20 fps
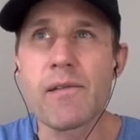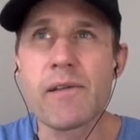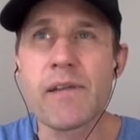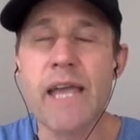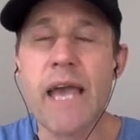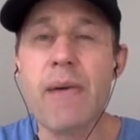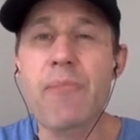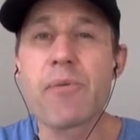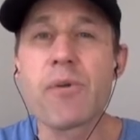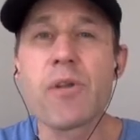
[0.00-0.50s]

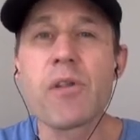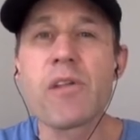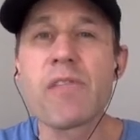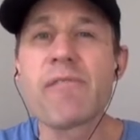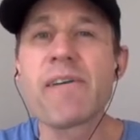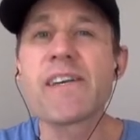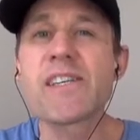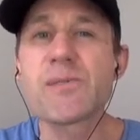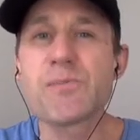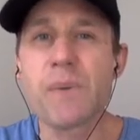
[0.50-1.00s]
capital
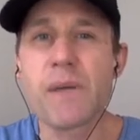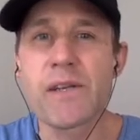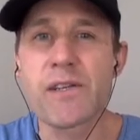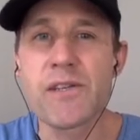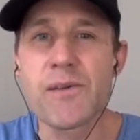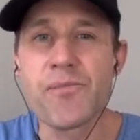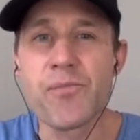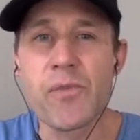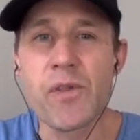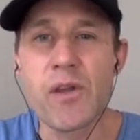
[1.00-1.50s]

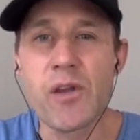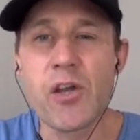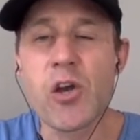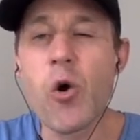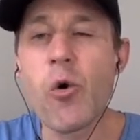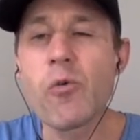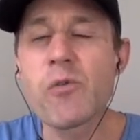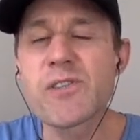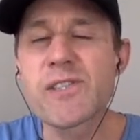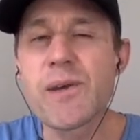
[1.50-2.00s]
investment.
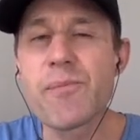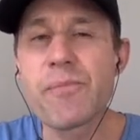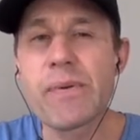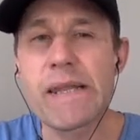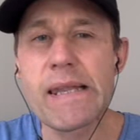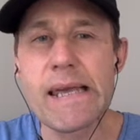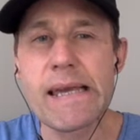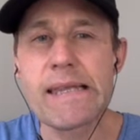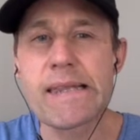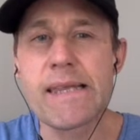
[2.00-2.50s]
Go with something
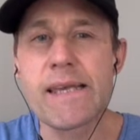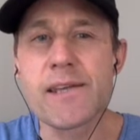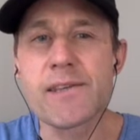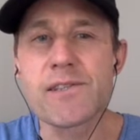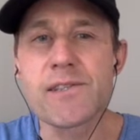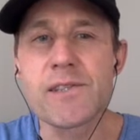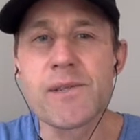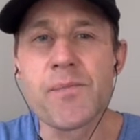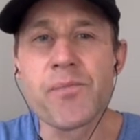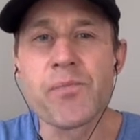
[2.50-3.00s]
like
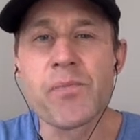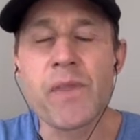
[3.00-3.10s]
this.